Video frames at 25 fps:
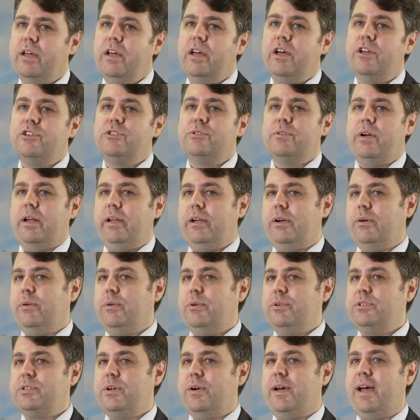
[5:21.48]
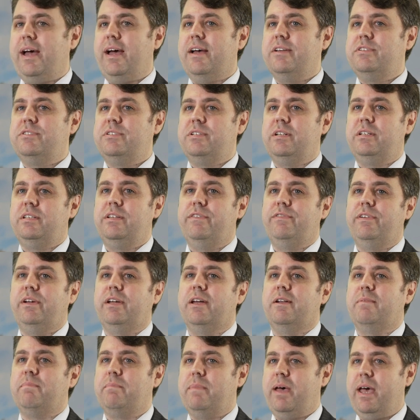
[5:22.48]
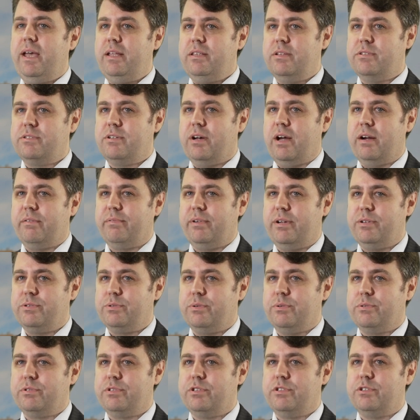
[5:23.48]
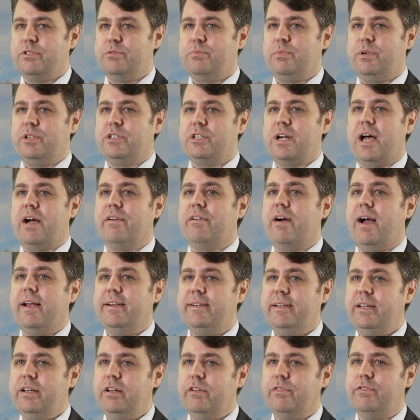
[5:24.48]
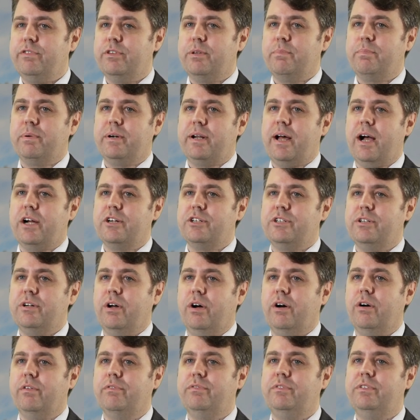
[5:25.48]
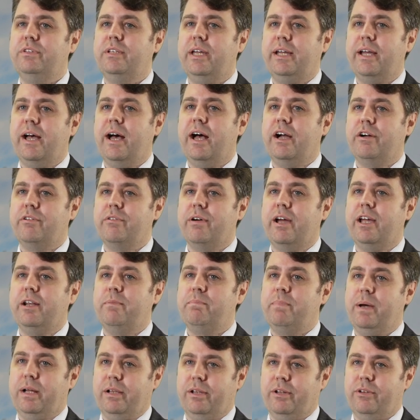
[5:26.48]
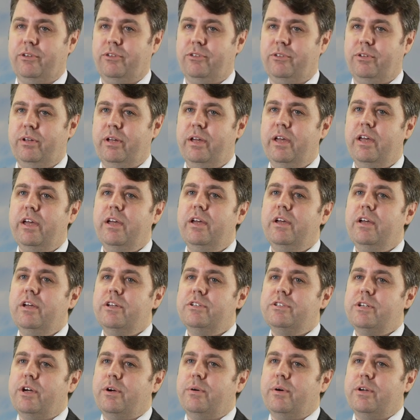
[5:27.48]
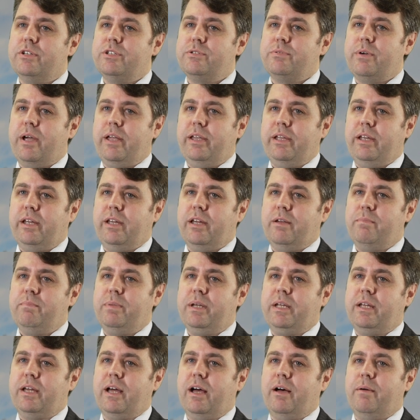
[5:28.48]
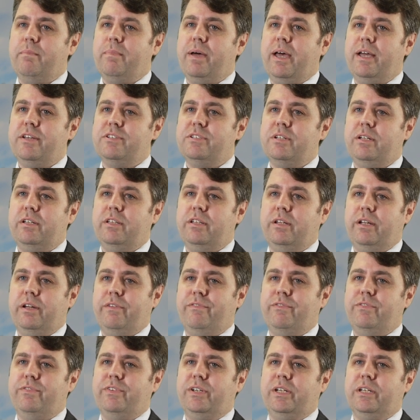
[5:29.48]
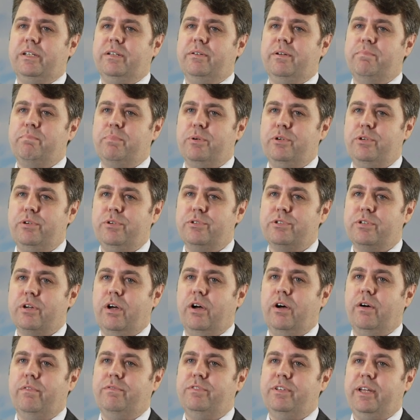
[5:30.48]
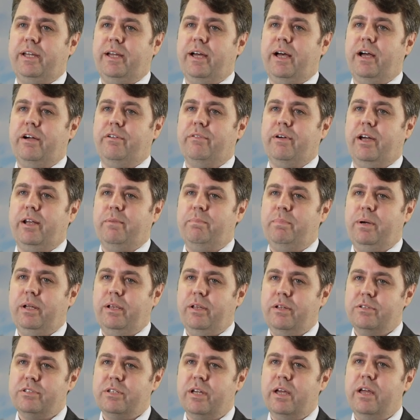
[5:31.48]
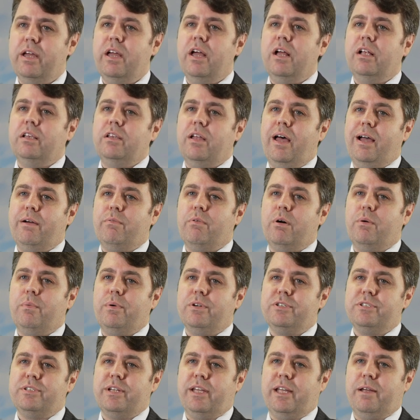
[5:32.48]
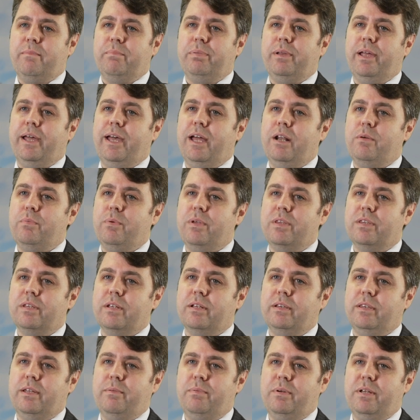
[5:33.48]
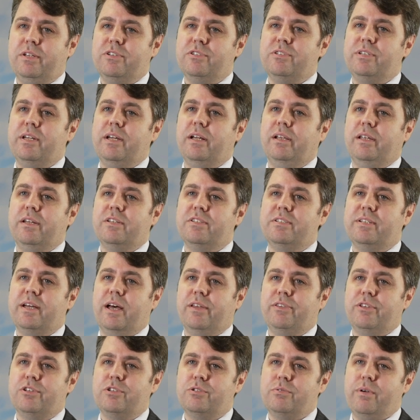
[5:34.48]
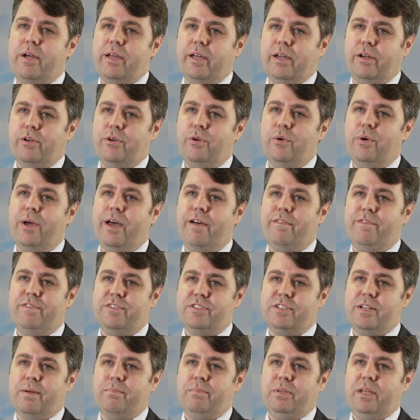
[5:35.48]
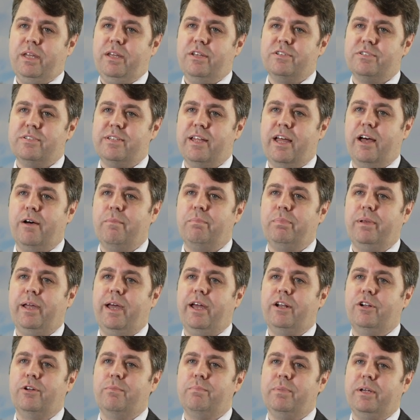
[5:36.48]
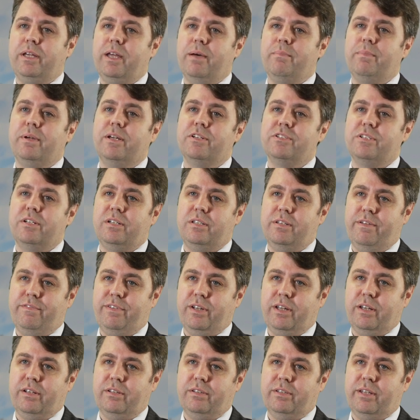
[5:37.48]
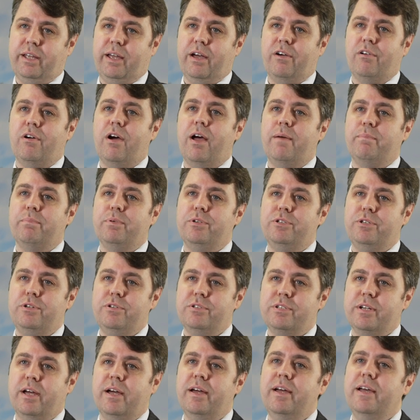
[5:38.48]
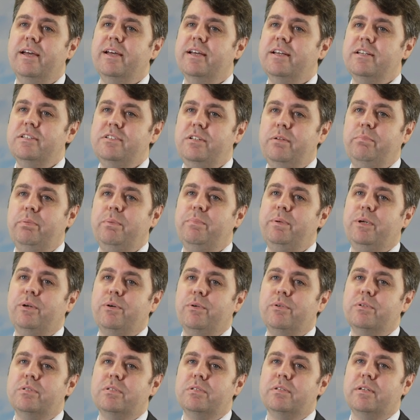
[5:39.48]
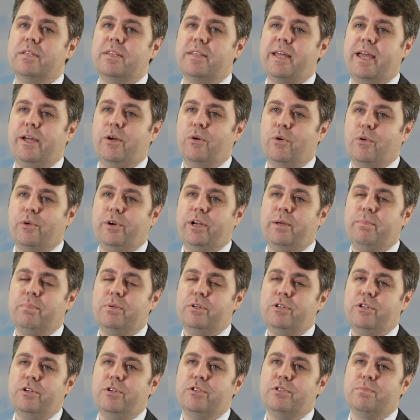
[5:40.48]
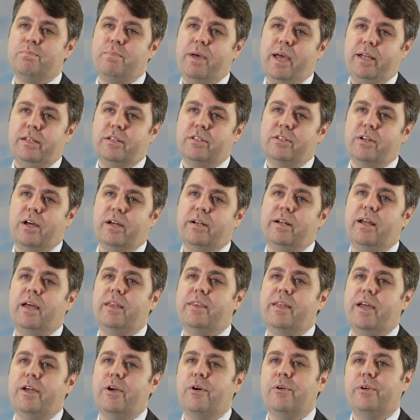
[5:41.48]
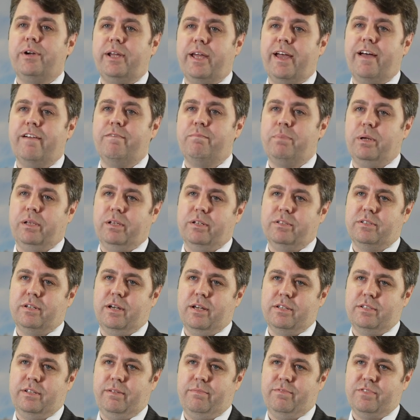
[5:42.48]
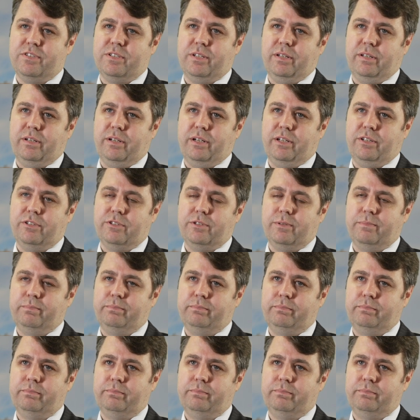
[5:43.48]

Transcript: Australia also has significant magnetite resources which are ideal for the production of DR grade pellets. So Australia can become a significant producer of DR grade pellets, like what we're seeing planned with Liberty Steel in South Australia, who have for some years now planned on becoming a significant DRI producer, simply because they already produce magnetite and they already have pelletizing facilities.